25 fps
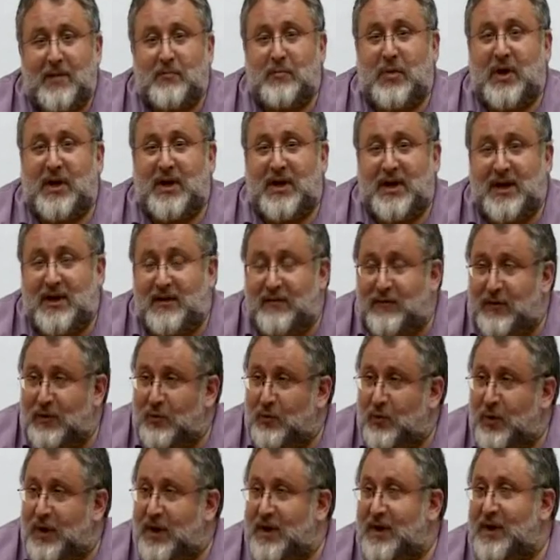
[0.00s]
But
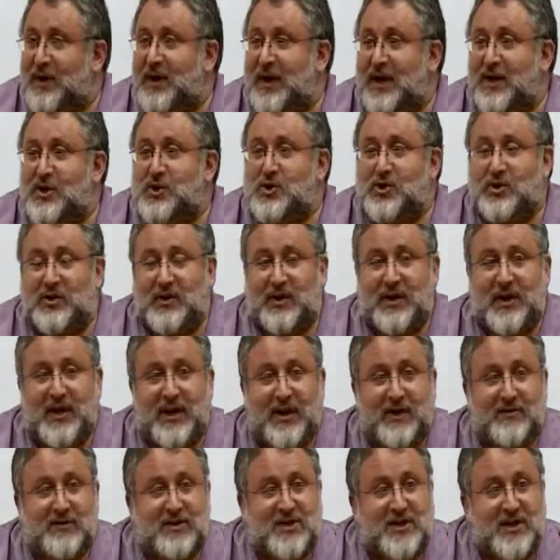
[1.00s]
even we occasionally
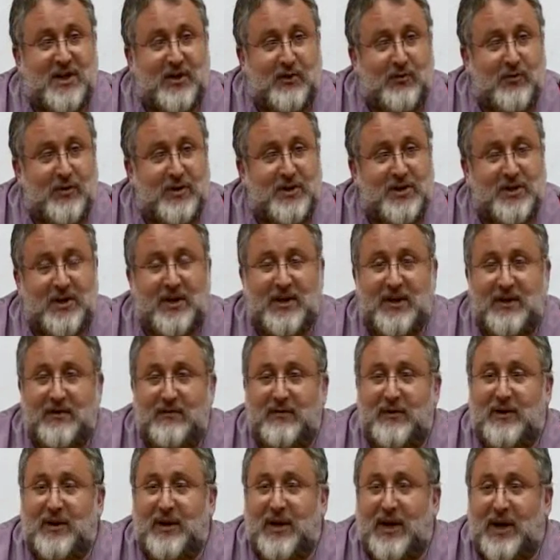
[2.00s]
have secrets, and
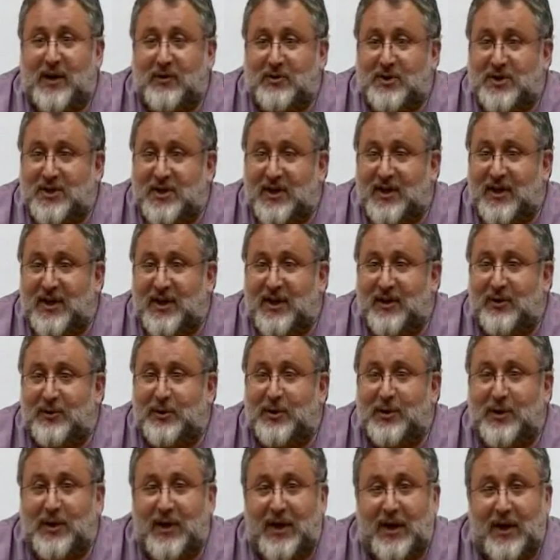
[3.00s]
even now, sitting here
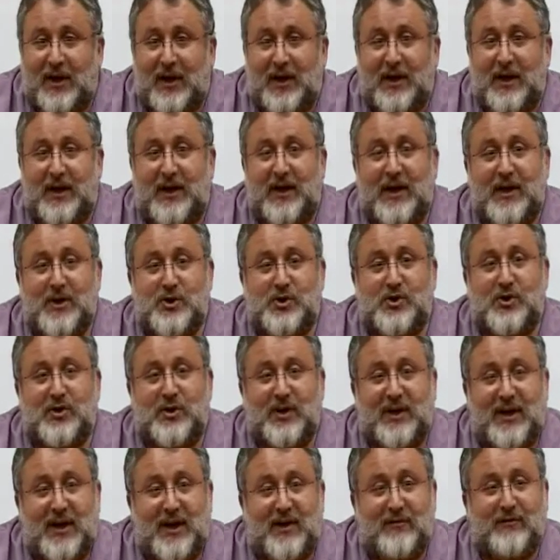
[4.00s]
today, I
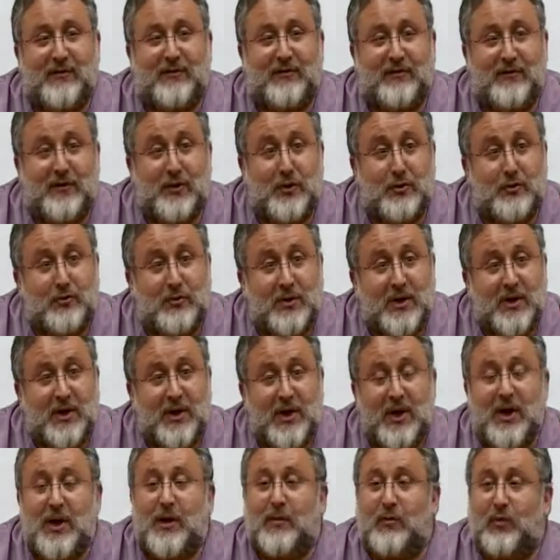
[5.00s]
occasionally have a few
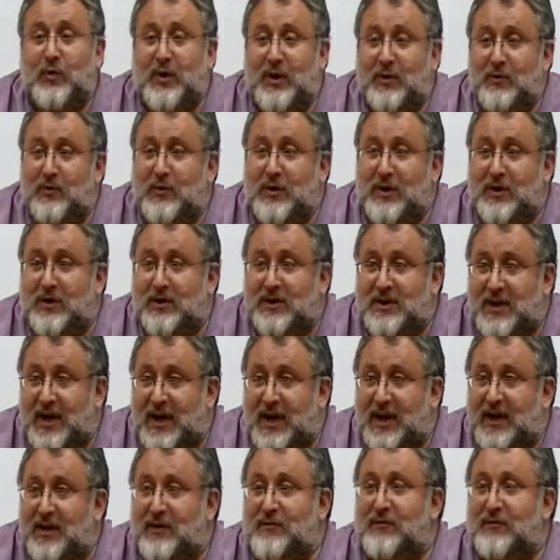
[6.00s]
we will take